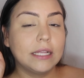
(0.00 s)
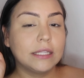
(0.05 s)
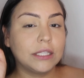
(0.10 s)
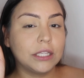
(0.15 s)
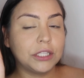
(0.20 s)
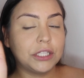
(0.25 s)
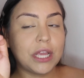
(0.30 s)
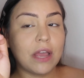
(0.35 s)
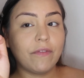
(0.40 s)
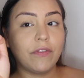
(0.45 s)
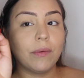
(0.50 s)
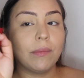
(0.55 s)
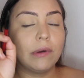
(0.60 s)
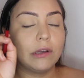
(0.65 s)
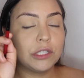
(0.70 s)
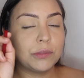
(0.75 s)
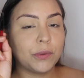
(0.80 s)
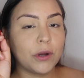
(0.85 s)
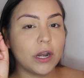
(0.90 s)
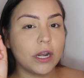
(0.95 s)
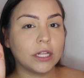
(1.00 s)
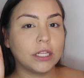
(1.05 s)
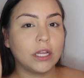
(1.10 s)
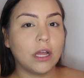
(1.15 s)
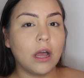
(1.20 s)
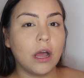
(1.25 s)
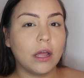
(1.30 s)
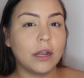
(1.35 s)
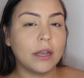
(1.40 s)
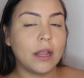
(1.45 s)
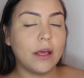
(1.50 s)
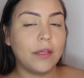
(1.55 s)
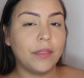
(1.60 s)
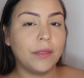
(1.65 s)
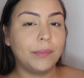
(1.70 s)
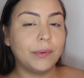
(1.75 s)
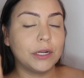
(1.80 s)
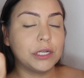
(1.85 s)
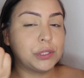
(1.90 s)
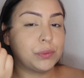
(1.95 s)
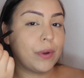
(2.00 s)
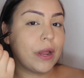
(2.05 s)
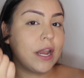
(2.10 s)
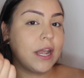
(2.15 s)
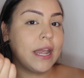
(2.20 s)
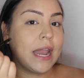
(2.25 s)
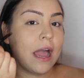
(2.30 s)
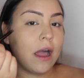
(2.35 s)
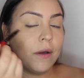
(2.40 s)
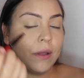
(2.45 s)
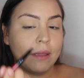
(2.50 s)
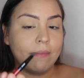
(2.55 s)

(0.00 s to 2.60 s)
since you have the most product on the brush right now,